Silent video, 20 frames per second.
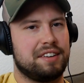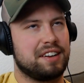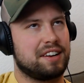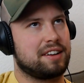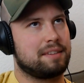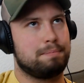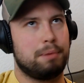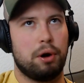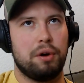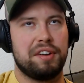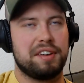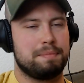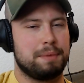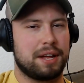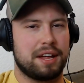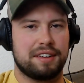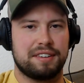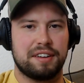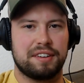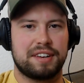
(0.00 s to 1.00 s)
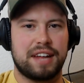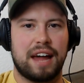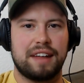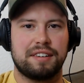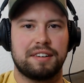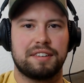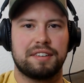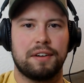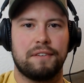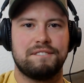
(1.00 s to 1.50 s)
exposed because those guys
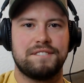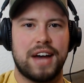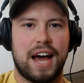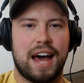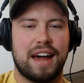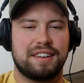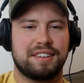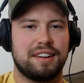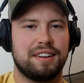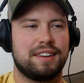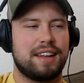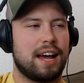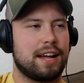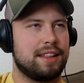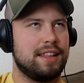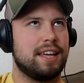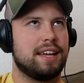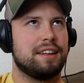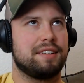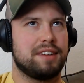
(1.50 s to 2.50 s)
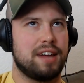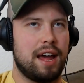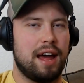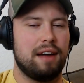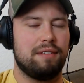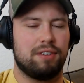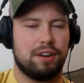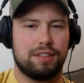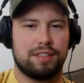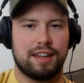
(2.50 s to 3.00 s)
are so fast and technique is
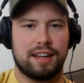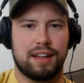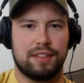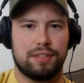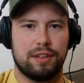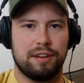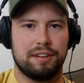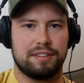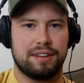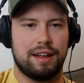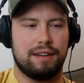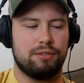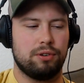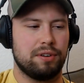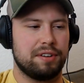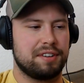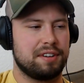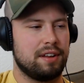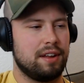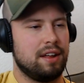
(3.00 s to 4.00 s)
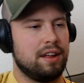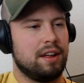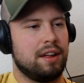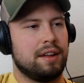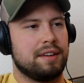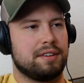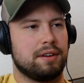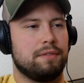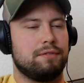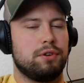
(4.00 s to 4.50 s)
everything at those levels.
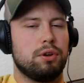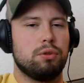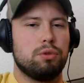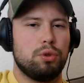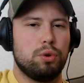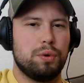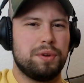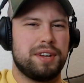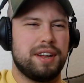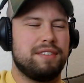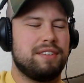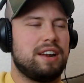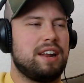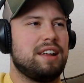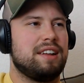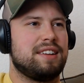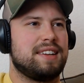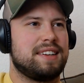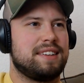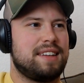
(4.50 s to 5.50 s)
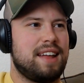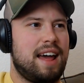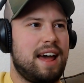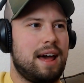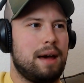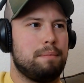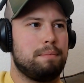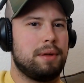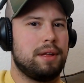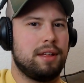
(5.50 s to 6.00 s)
So if you lose even a
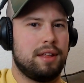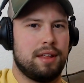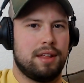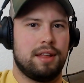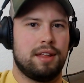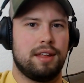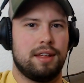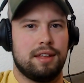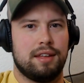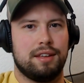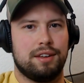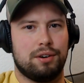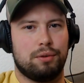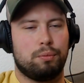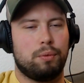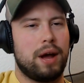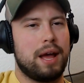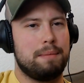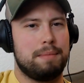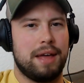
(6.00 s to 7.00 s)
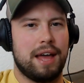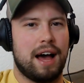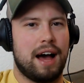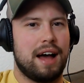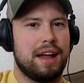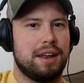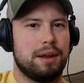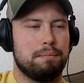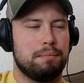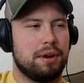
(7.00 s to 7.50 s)
step, you're way
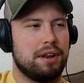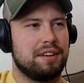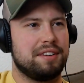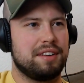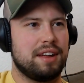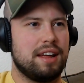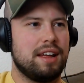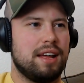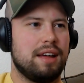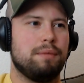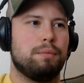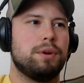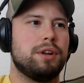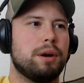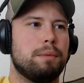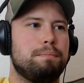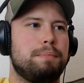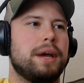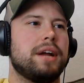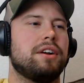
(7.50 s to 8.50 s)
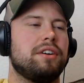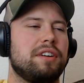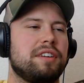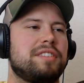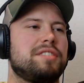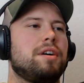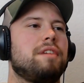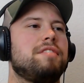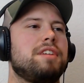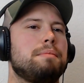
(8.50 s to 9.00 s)
behind them. But when you're bigger, you
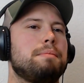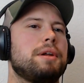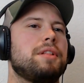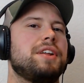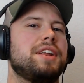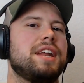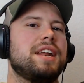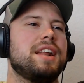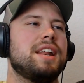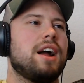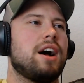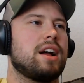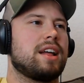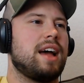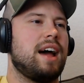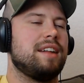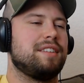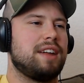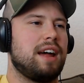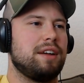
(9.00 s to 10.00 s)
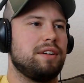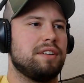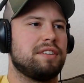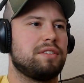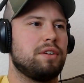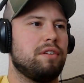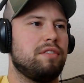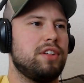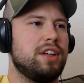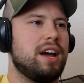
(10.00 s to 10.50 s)
still have the ability to knock guys out. You
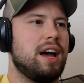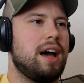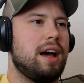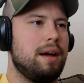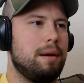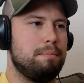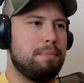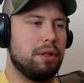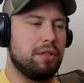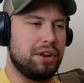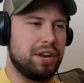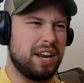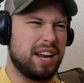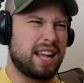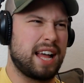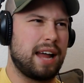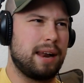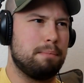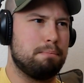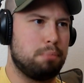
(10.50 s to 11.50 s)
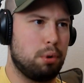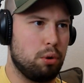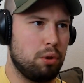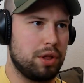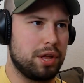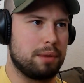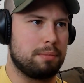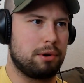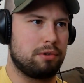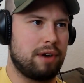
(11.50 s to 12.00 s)
still have the ability to kind of
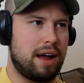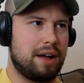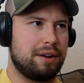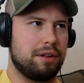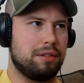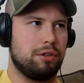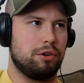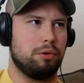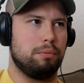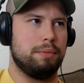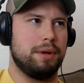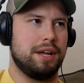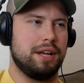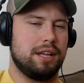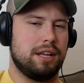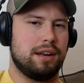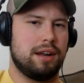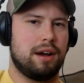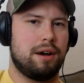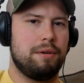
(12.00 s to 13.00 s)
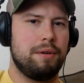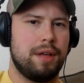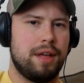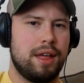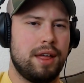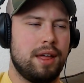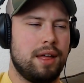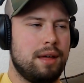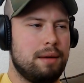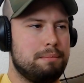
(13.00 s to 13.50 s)
bully them around a little bit, you know?
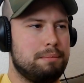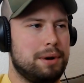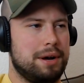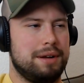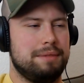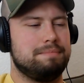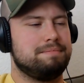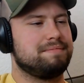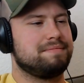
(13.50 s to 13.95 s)
But